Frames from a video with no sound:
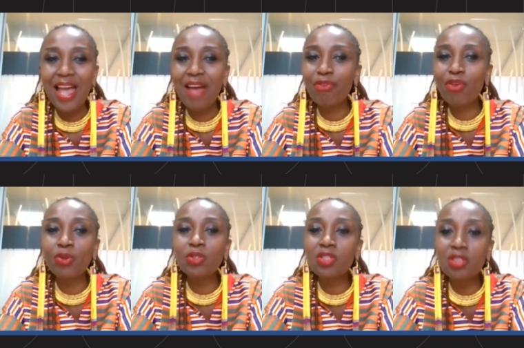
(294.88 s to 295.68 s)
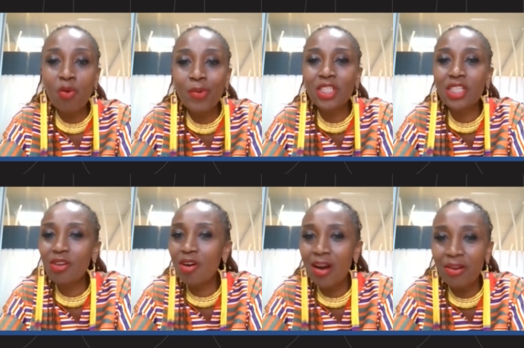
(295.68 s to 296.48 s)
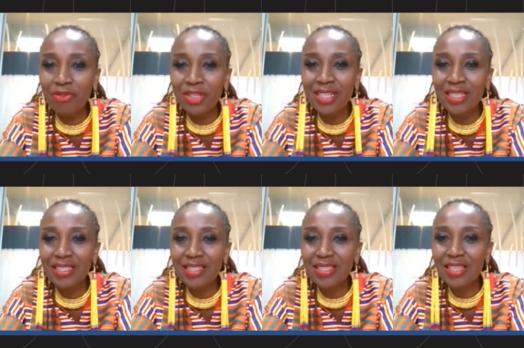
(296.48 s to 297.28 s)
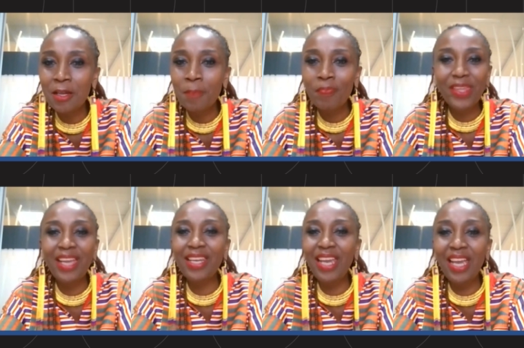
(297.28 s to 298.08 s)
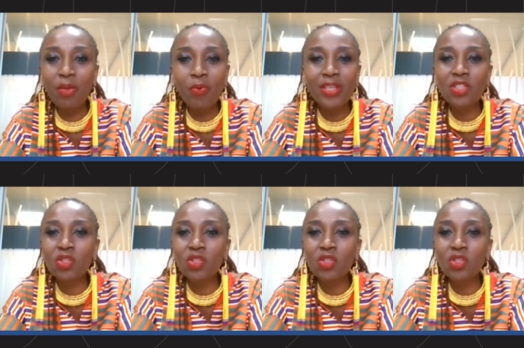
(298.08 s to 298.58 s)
have grown so much in confidence. We